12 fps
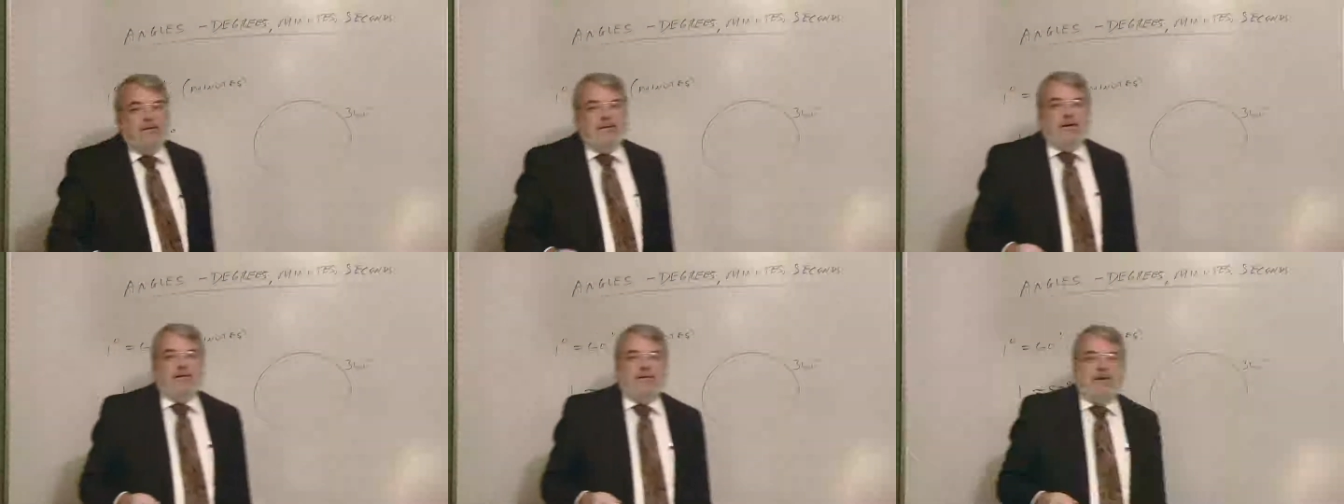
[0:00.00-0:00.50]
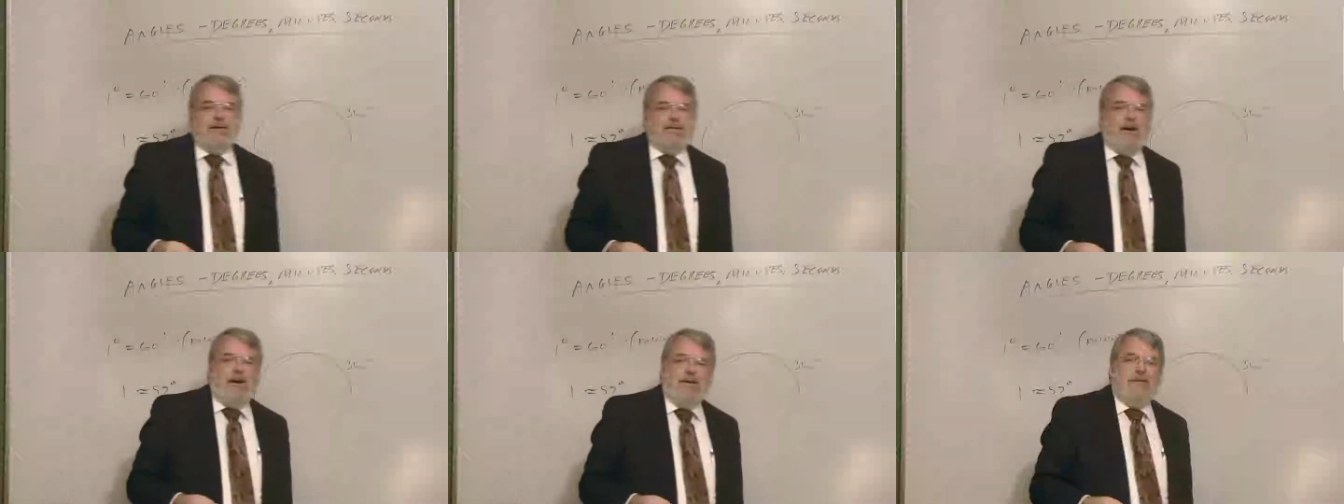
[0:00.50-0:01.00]
Technically, it's
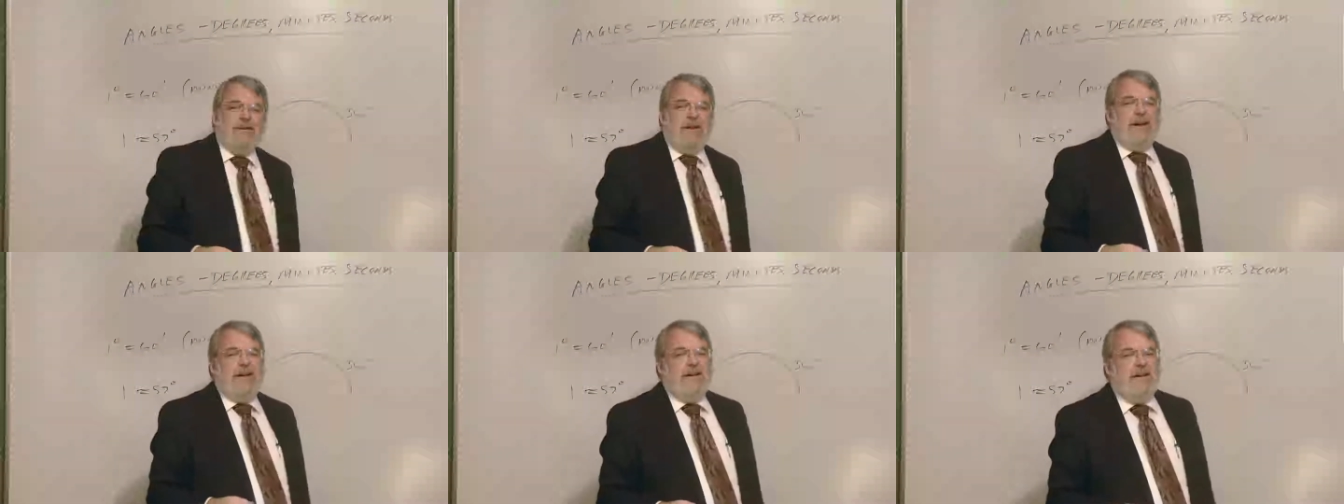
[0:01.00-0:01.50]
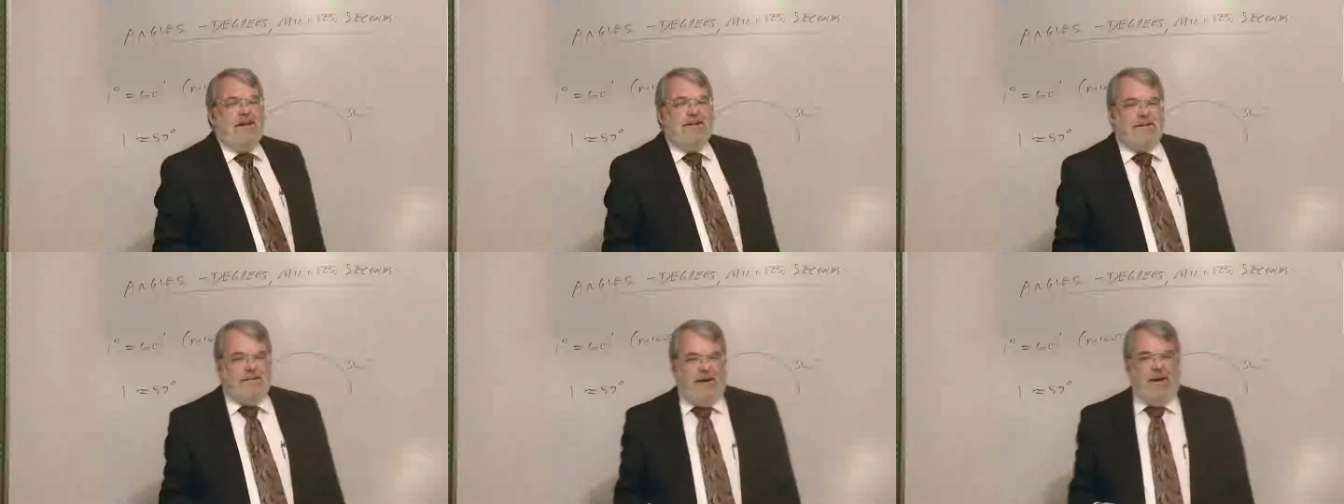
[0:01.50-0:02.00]
180
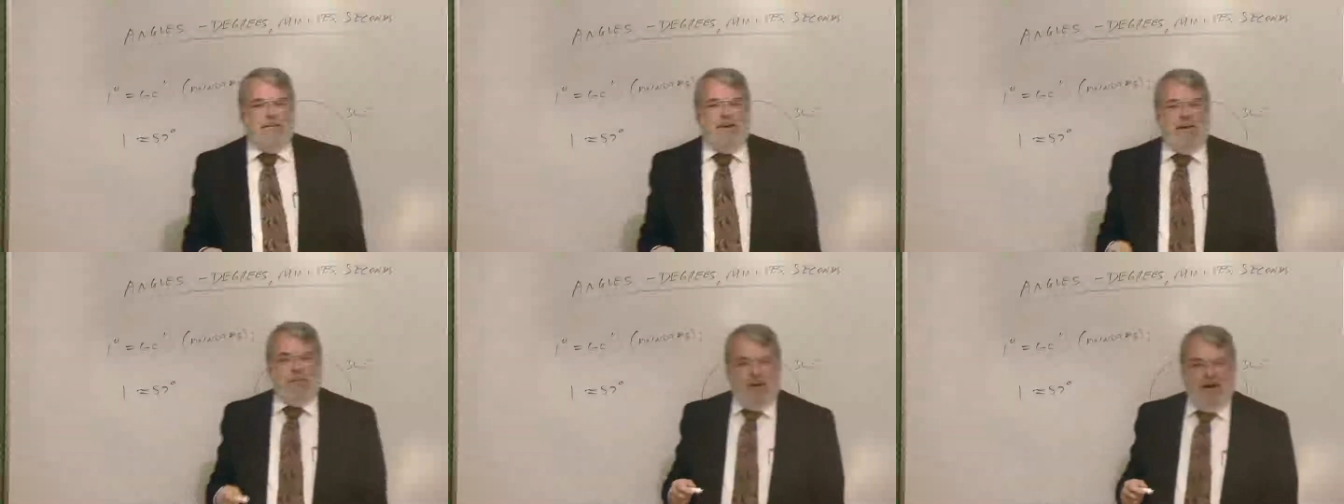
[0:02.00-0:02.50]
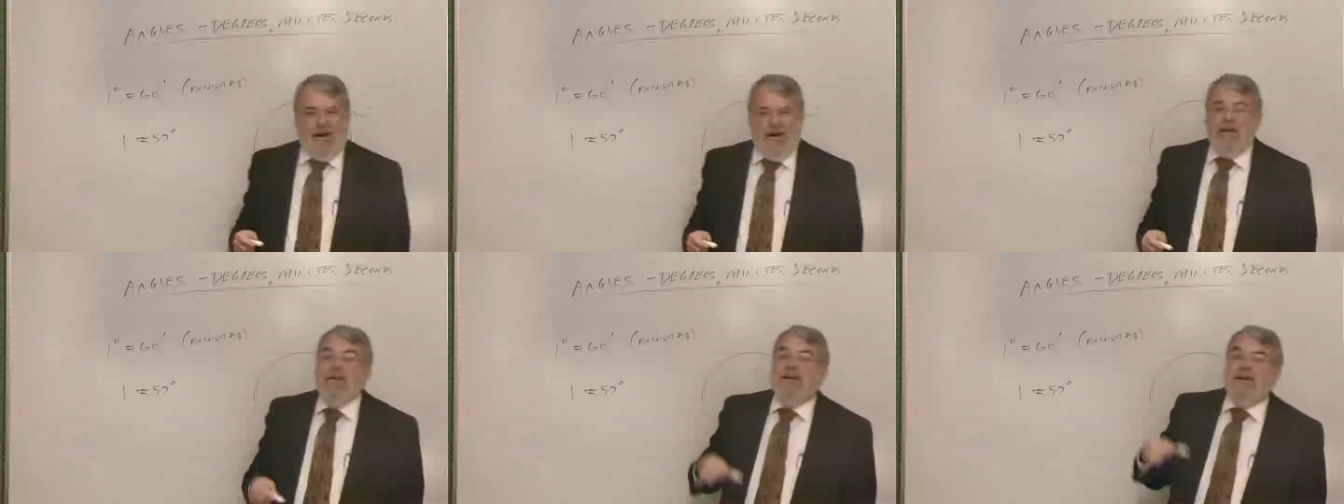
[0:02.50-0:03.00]
divided by
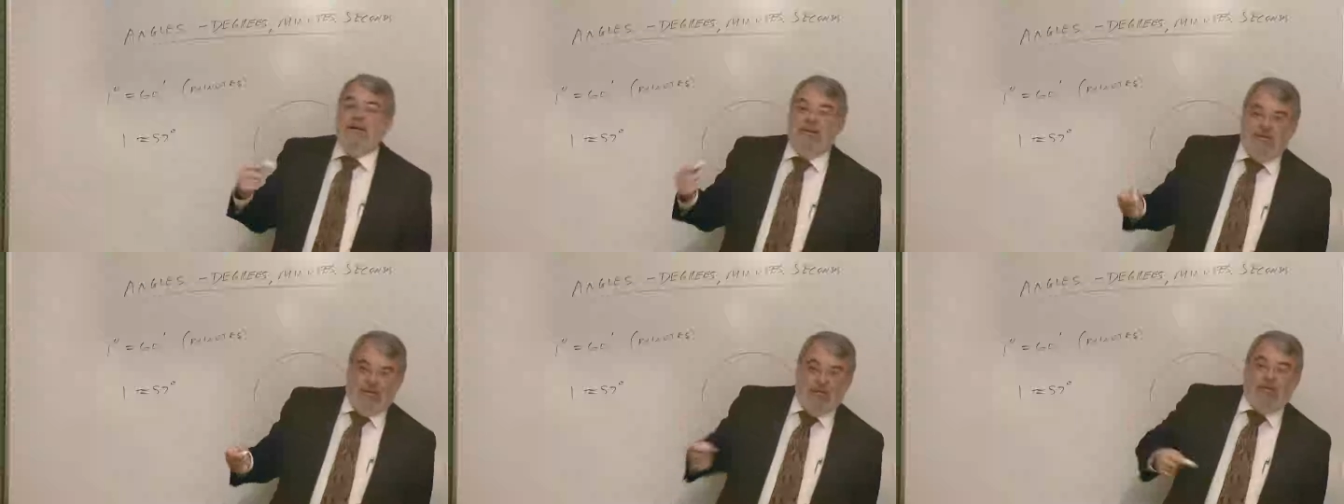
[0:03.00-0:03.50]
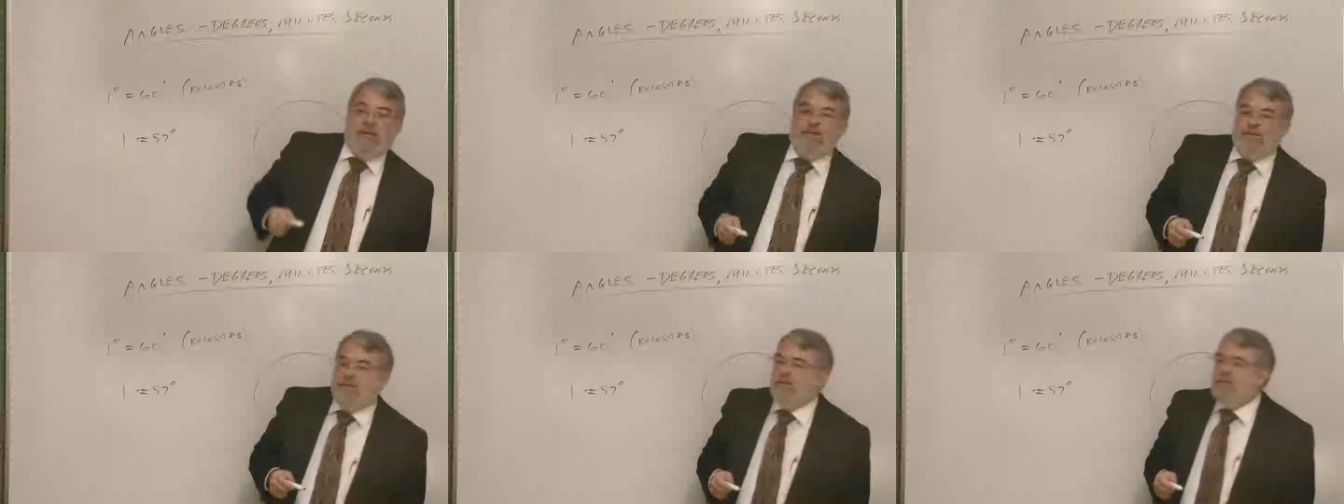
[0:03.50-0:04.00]
pi
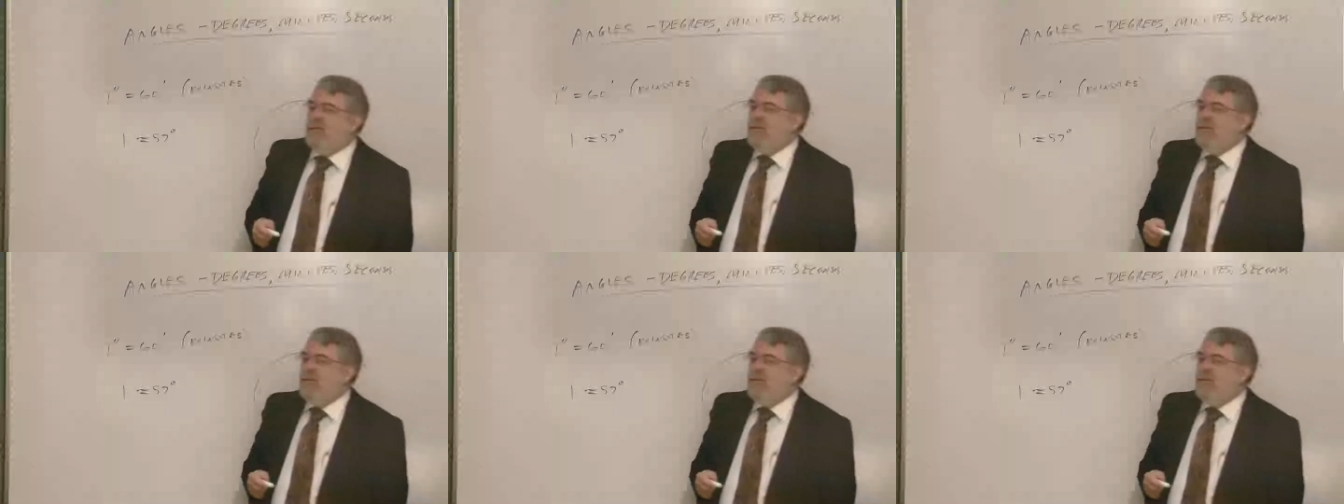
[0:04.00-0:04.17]
degrees.